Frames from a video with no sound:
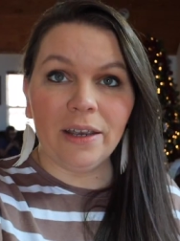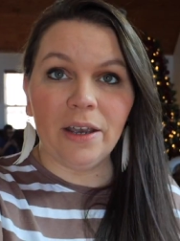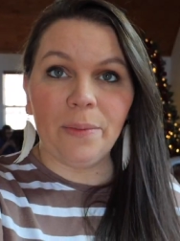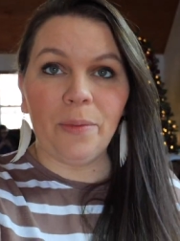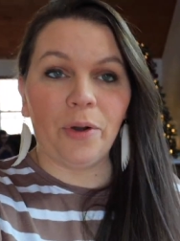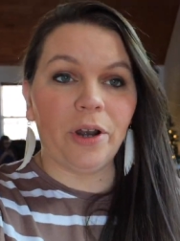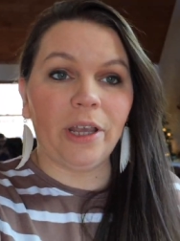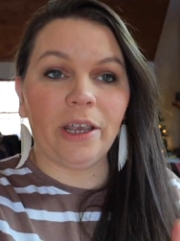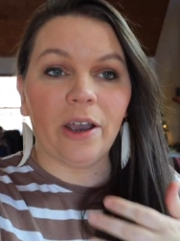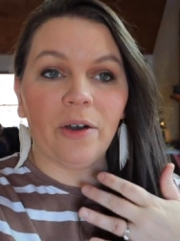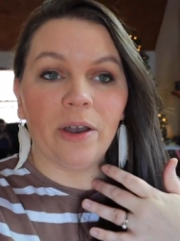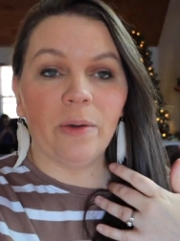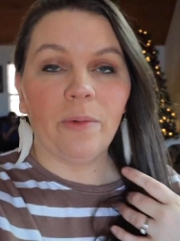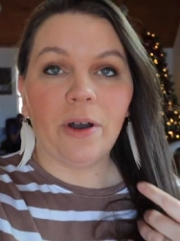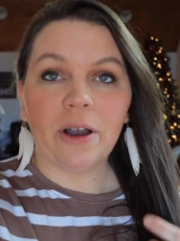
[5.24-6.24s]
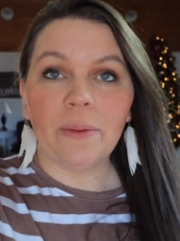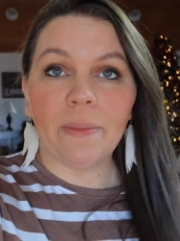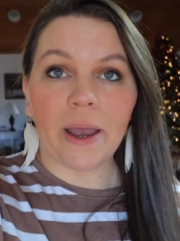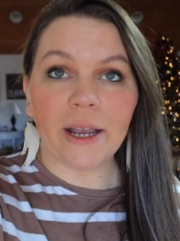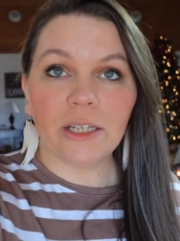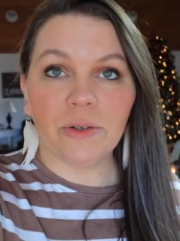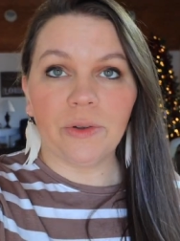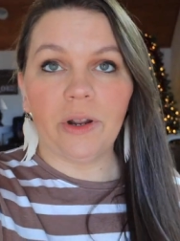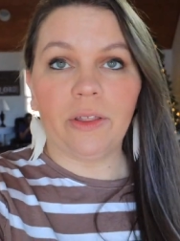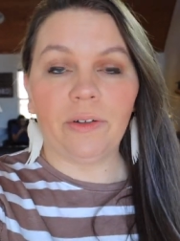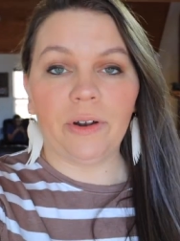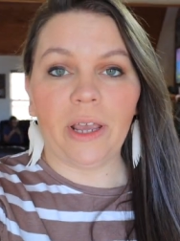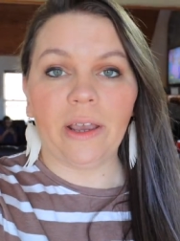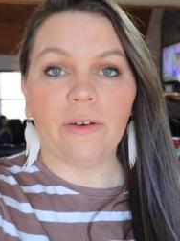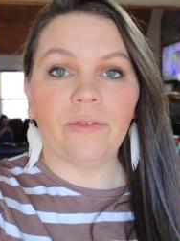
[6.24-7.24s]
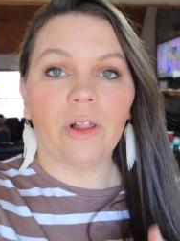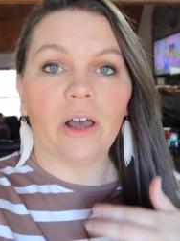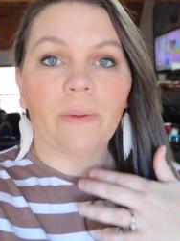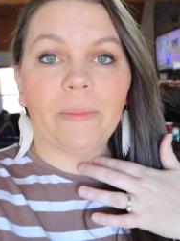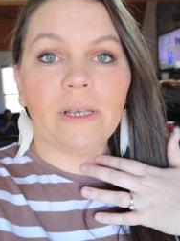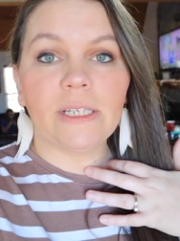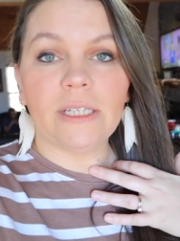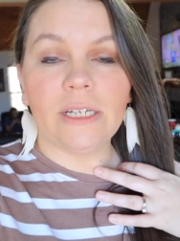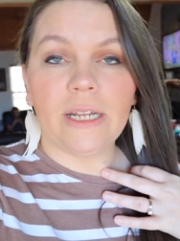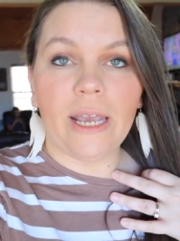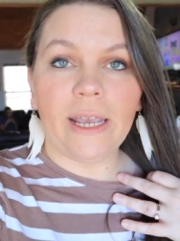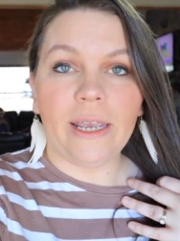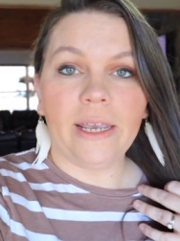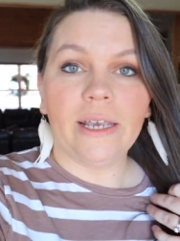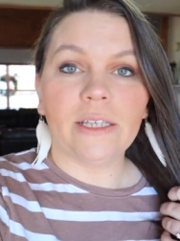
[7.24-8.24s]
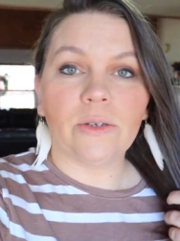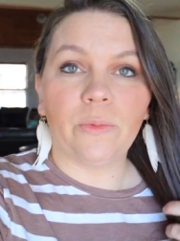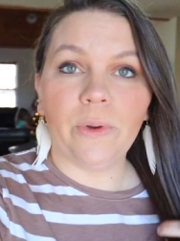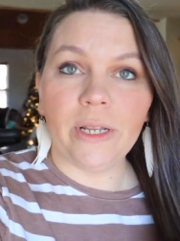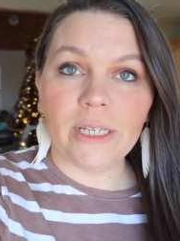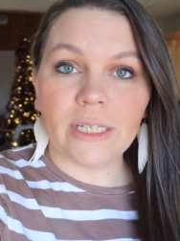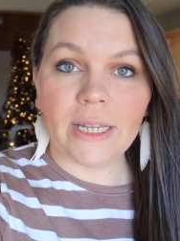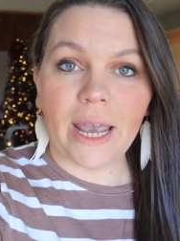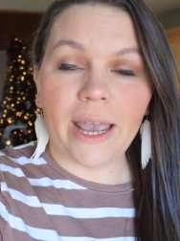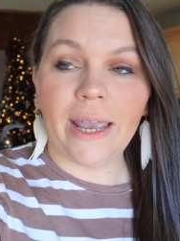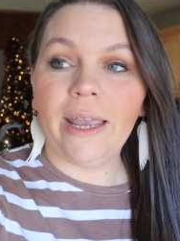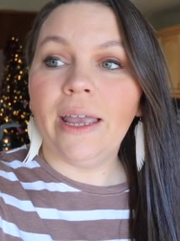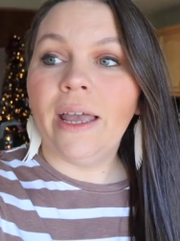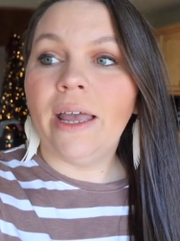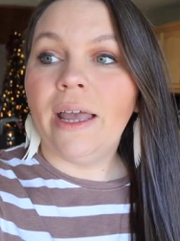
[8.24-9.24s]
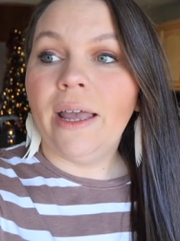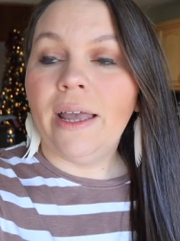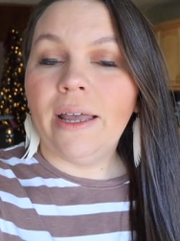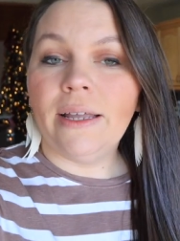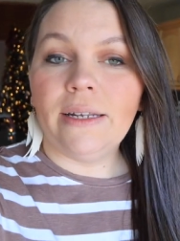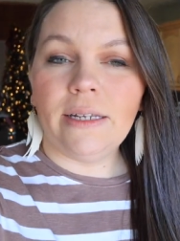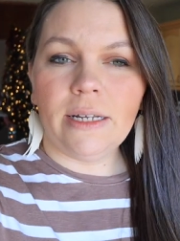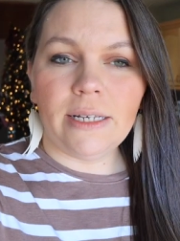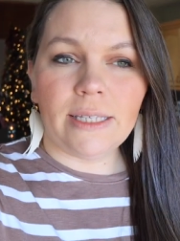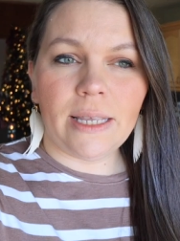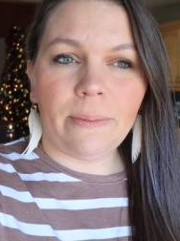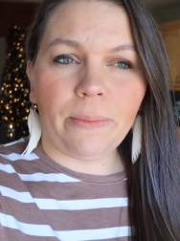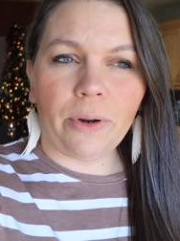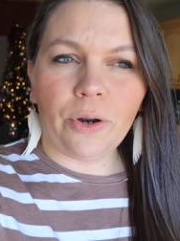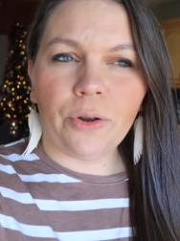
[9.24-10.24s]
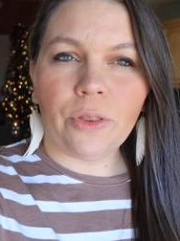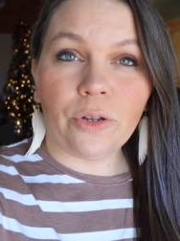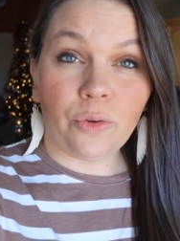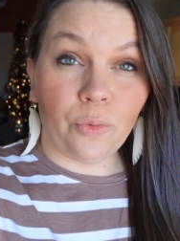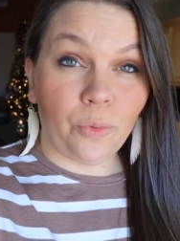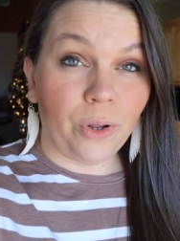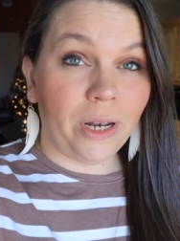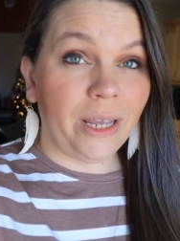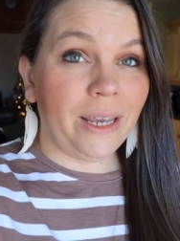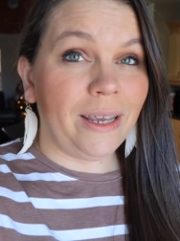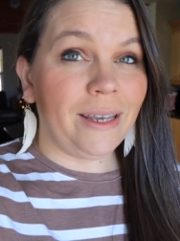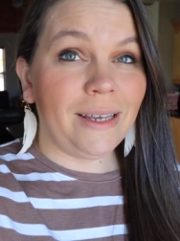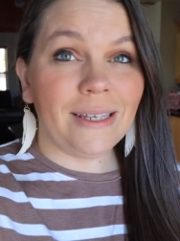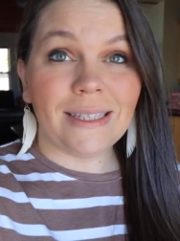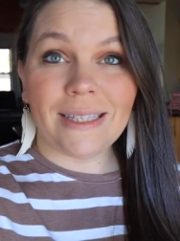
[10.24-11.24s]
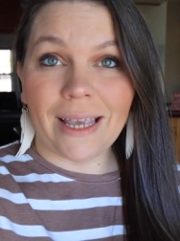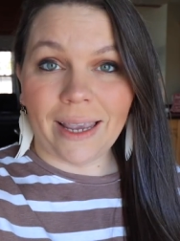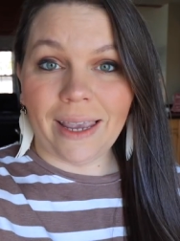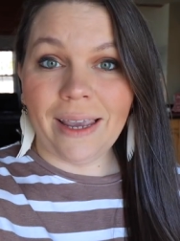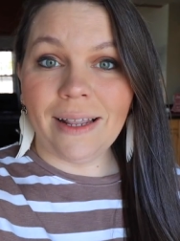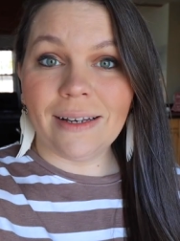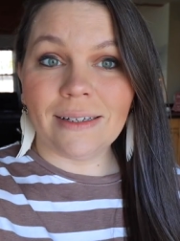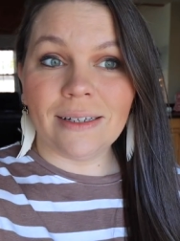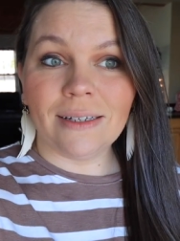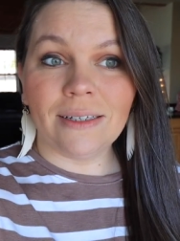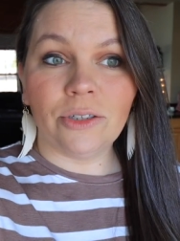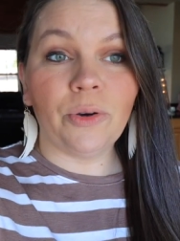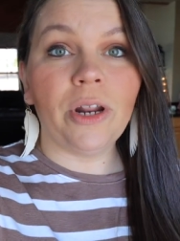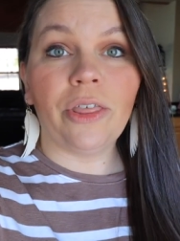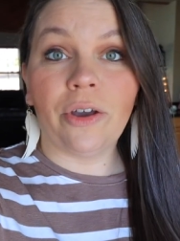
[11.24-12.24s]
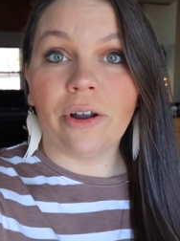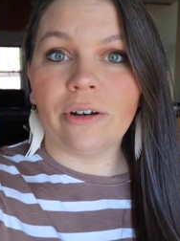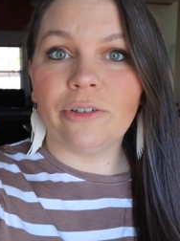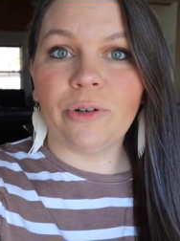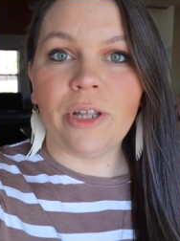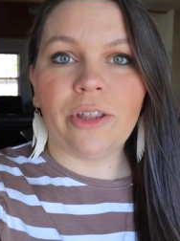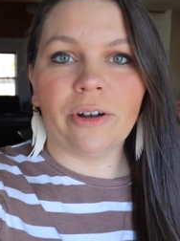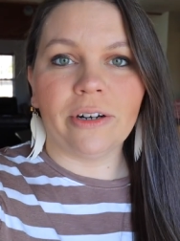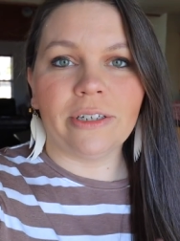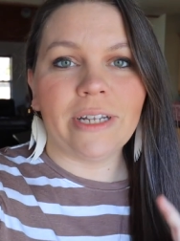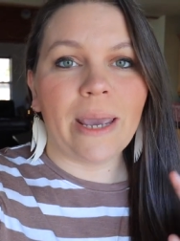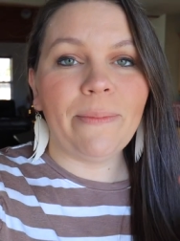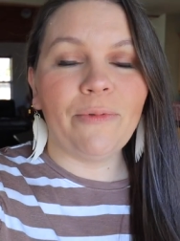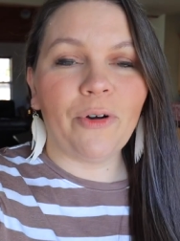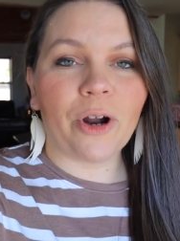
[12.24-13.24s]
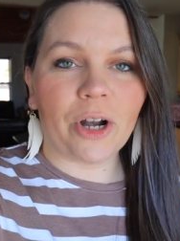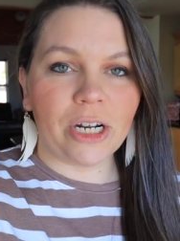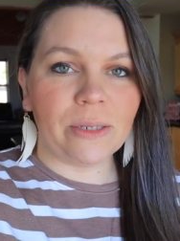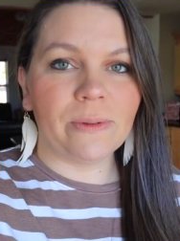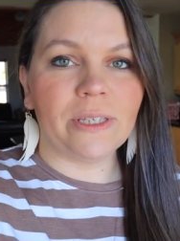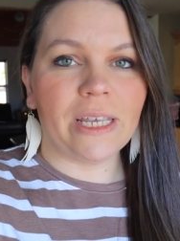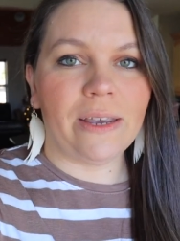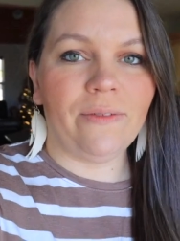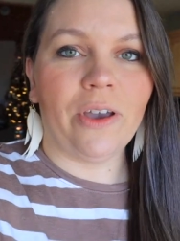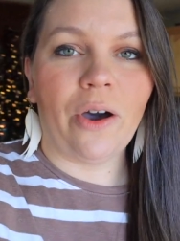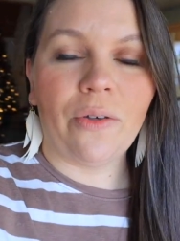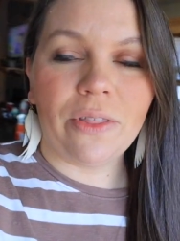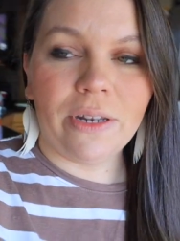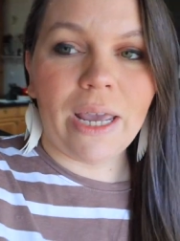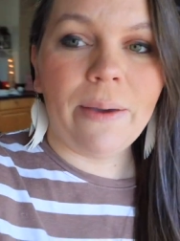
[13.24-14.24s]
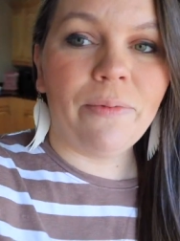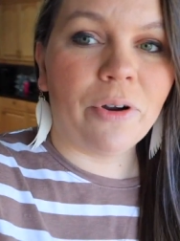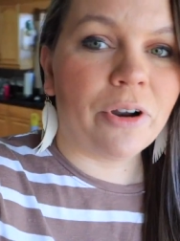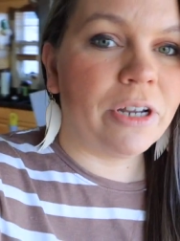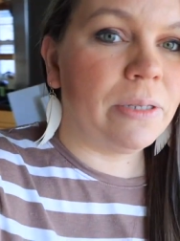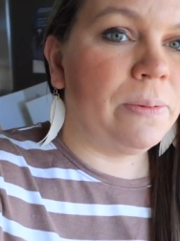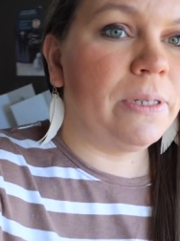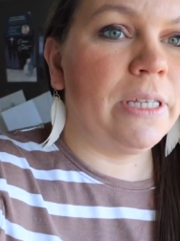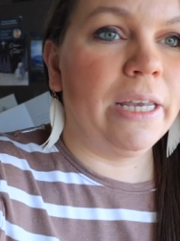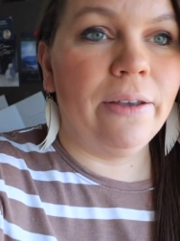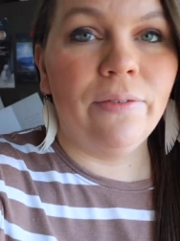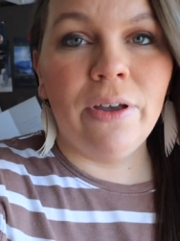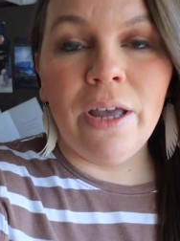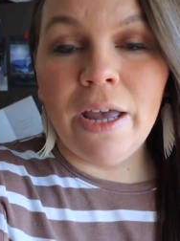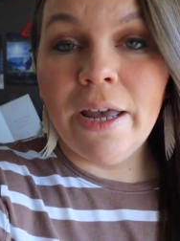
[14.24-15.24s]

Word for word: Good morning y'all and welcome back to another day of Vlogmas. Today is Wednesday, December the 22nd, 23rd, 23rd, day before Christmas Eve y'all, the day before Christmas Eve.